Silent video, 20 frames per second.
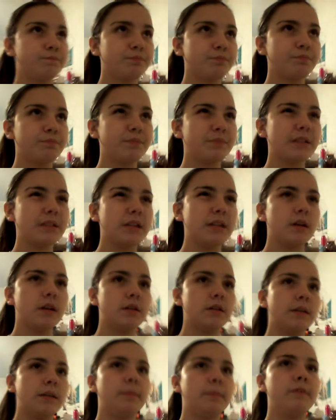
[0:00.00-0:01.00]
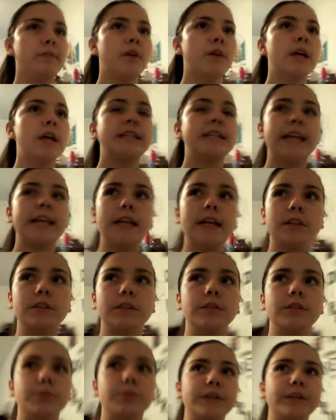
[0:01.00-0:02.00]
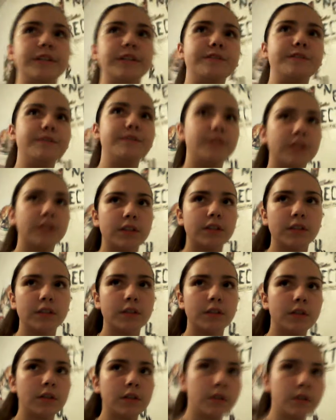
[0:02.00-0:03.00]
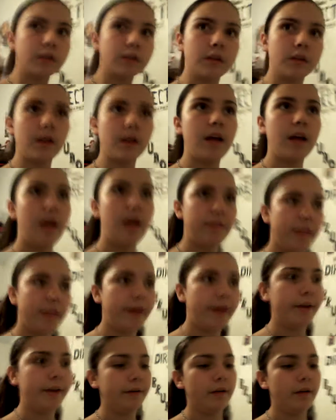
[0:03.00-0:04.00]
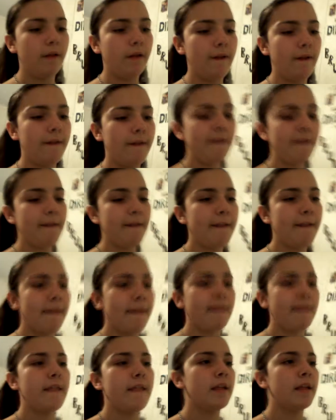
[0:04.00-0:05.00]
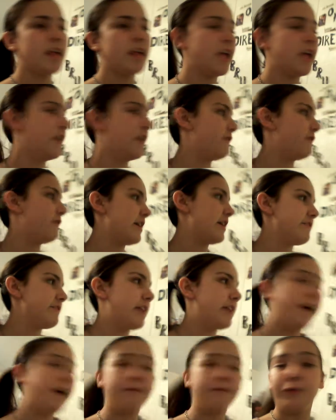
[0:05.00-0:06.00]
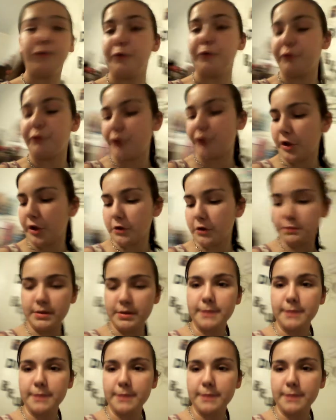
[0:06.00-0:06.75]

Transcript: Then Taylor Swift, and then if I even have room for all those people.